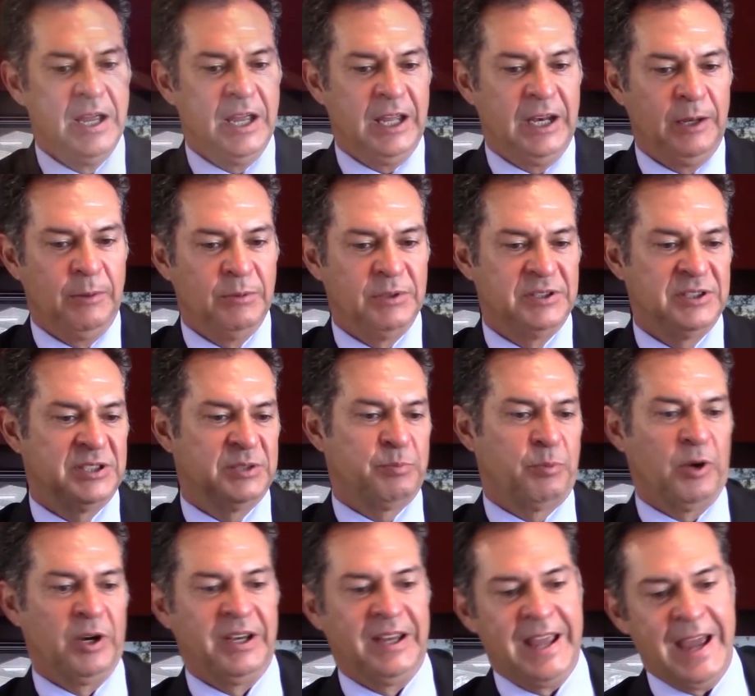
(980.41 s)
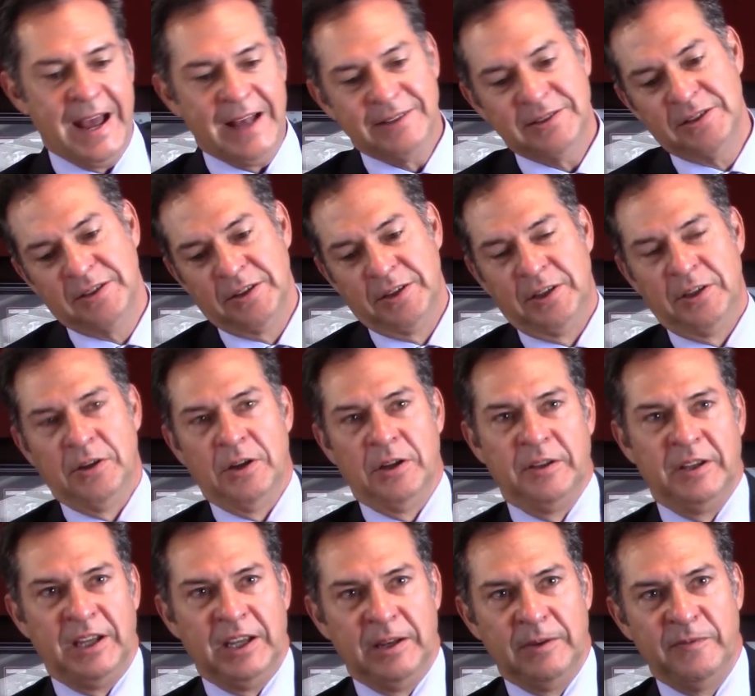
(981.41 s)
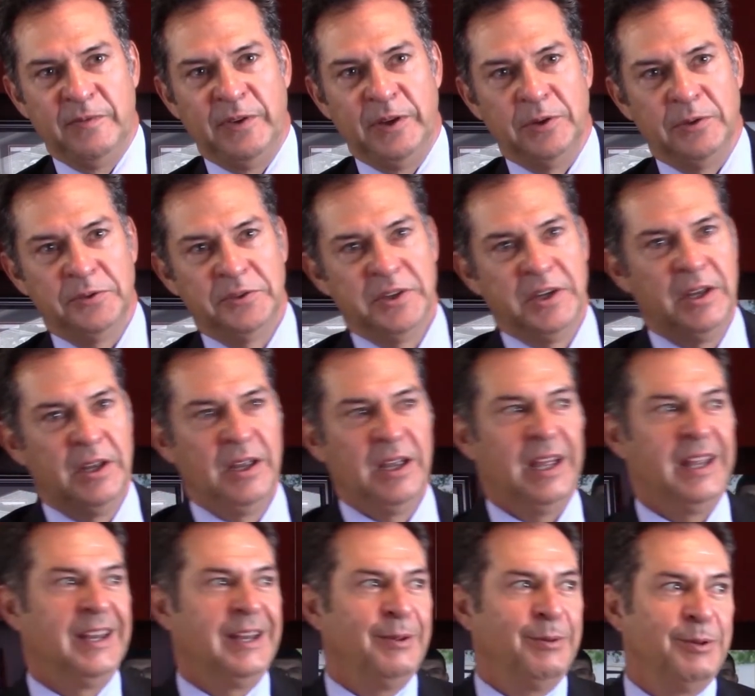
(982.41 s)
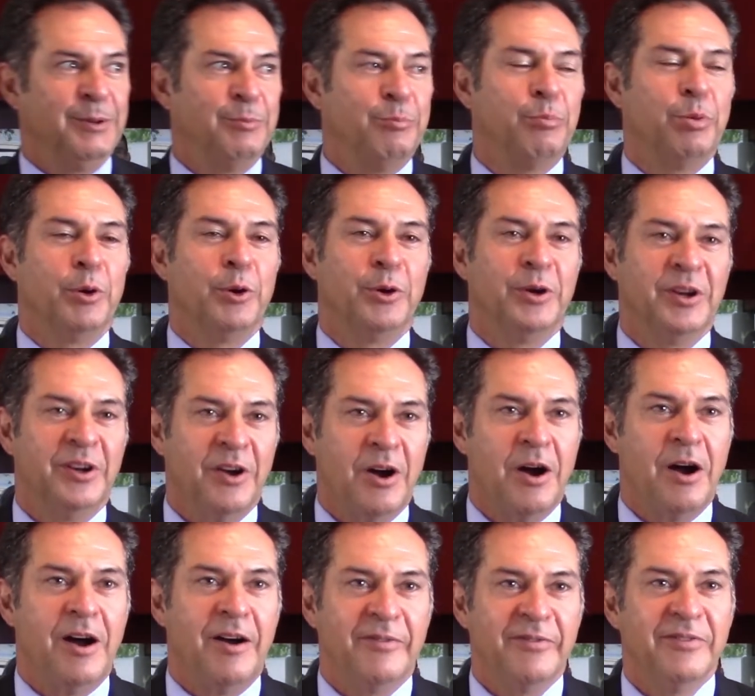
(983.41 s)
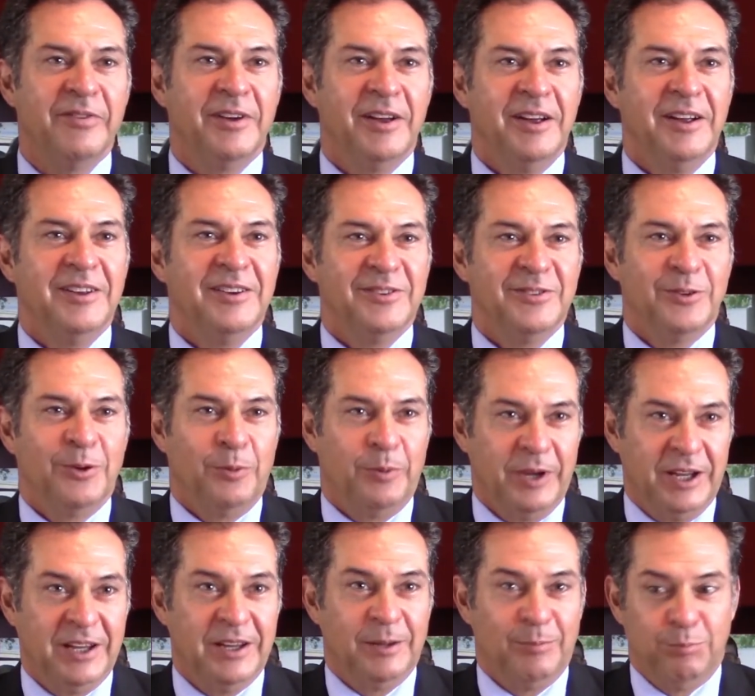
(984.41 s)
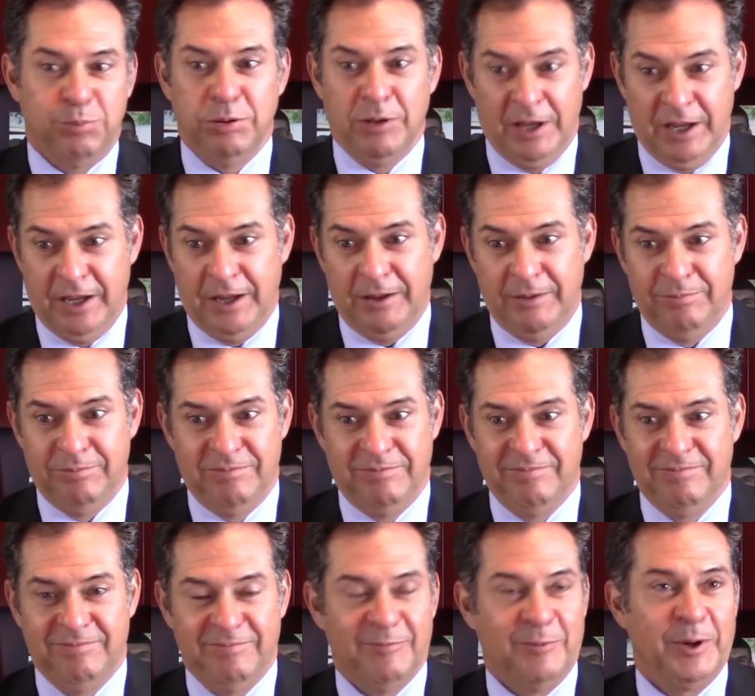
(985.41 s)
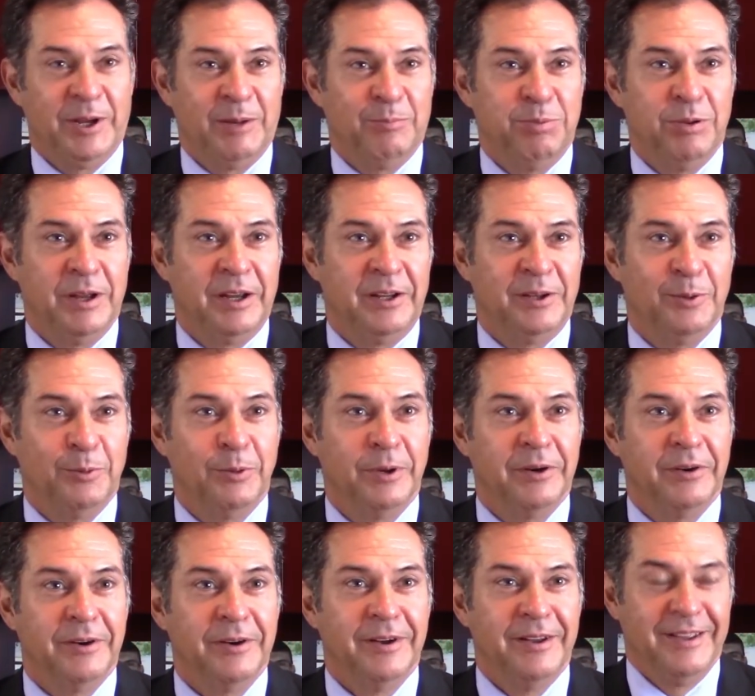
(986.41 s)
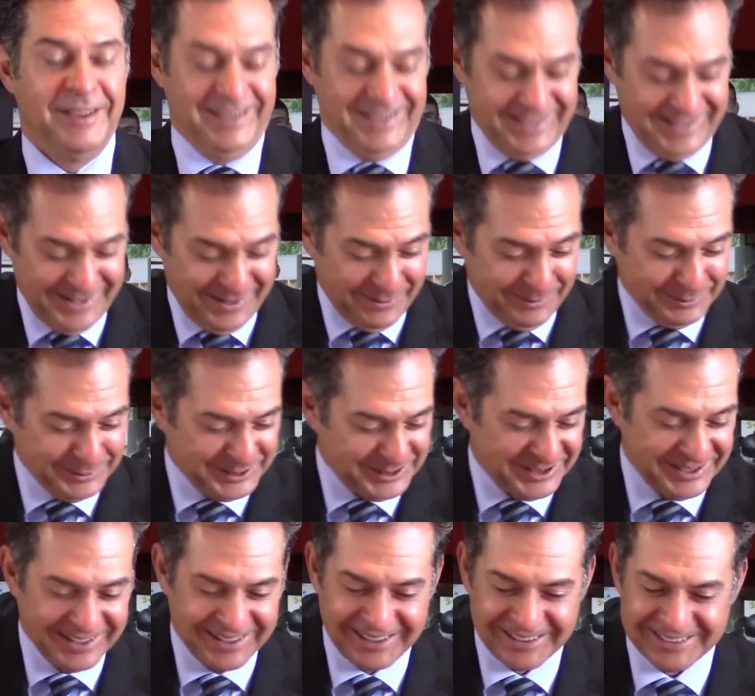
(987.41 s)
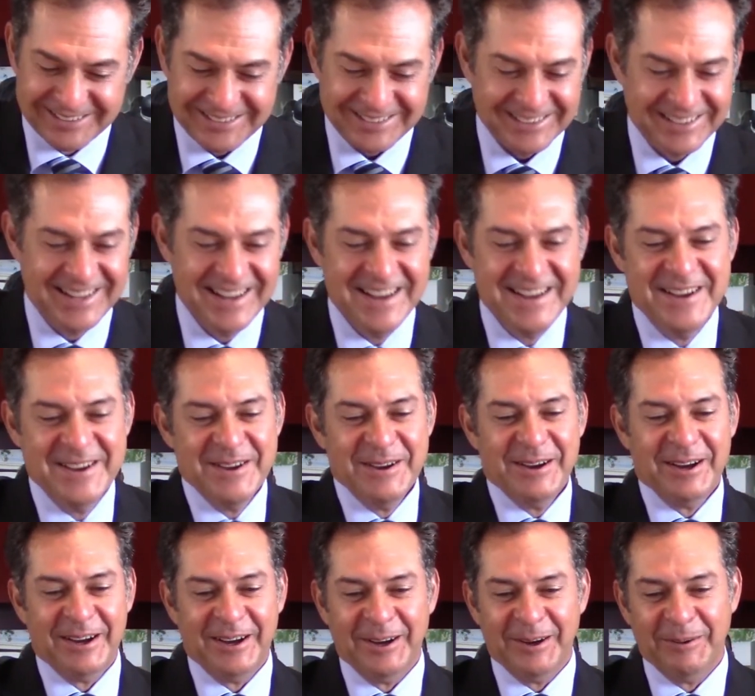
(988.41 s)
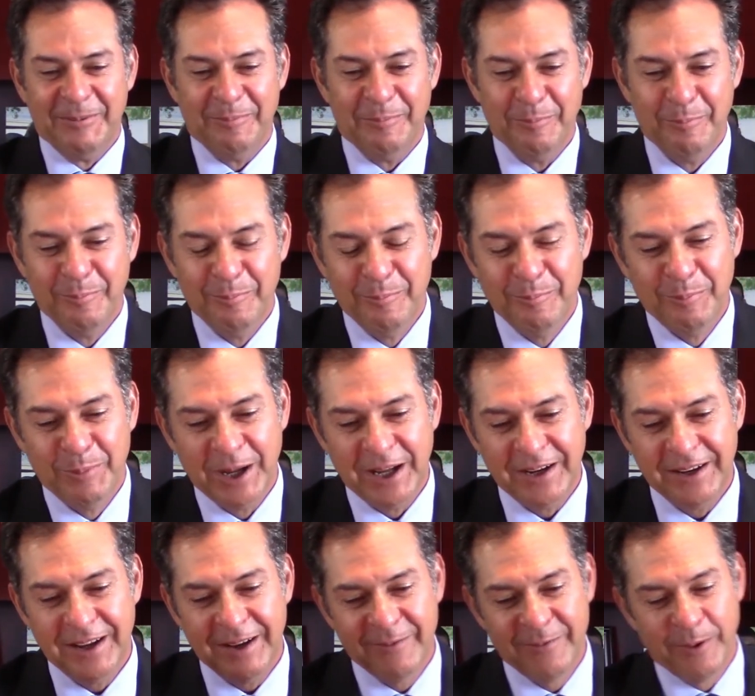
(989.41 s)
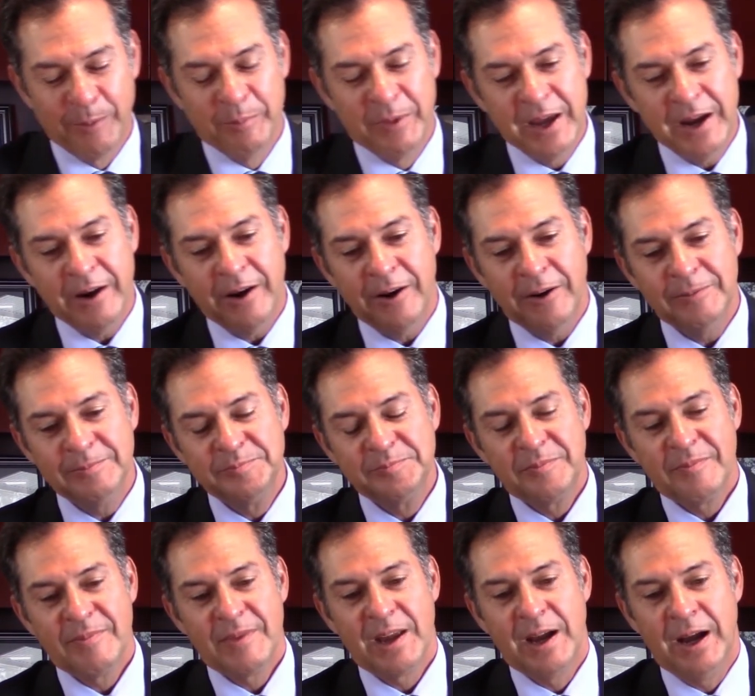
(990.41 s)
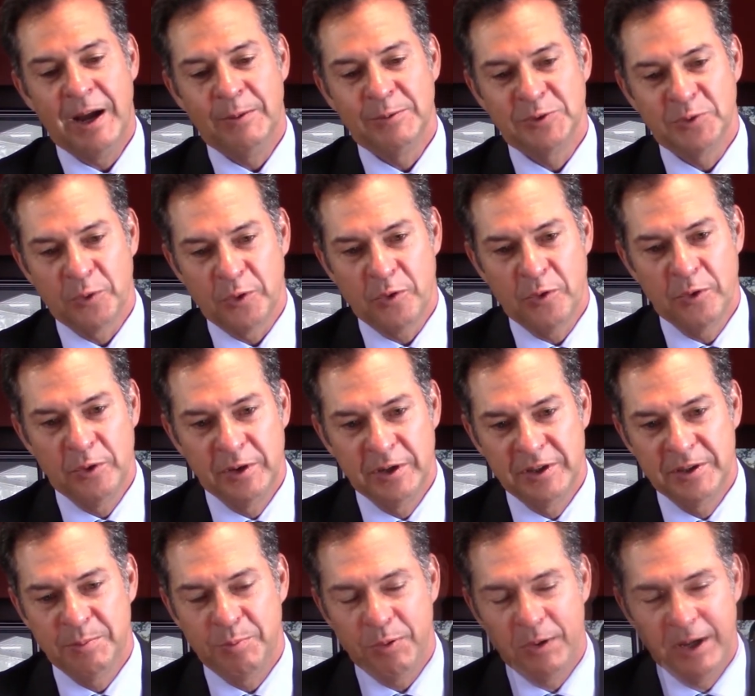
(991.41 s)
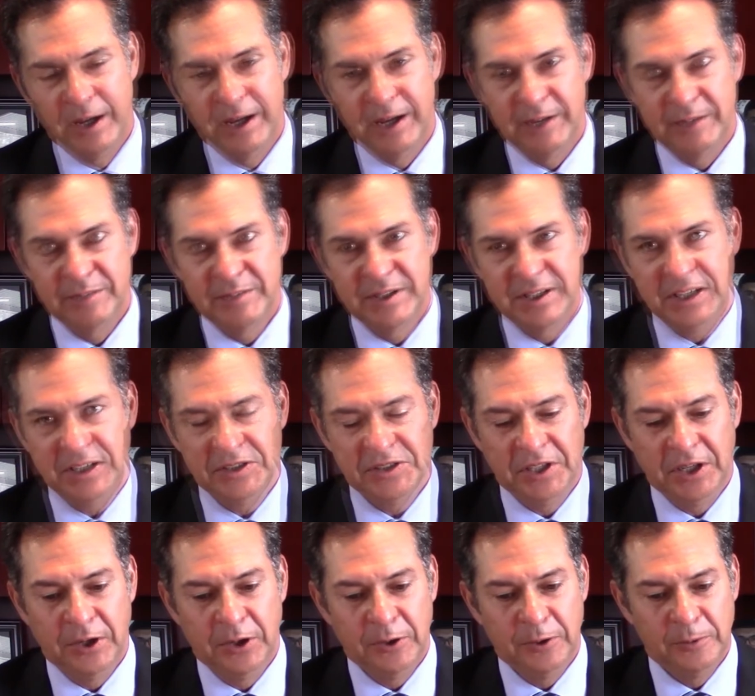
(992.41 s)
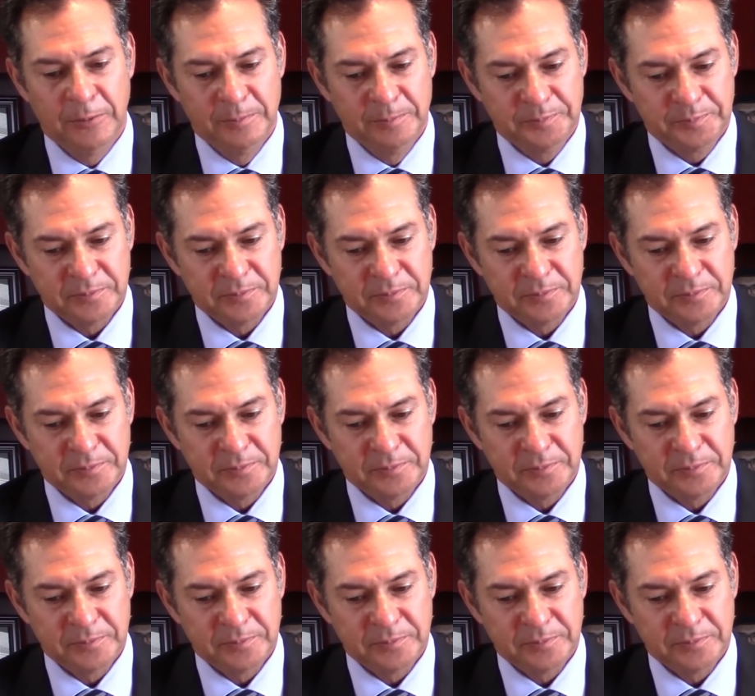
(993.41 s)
and he would spread gasoline on the infield, and then he would burn it off so we could play in the winter. It was nuts. But from there, I was recruited to play at TCU.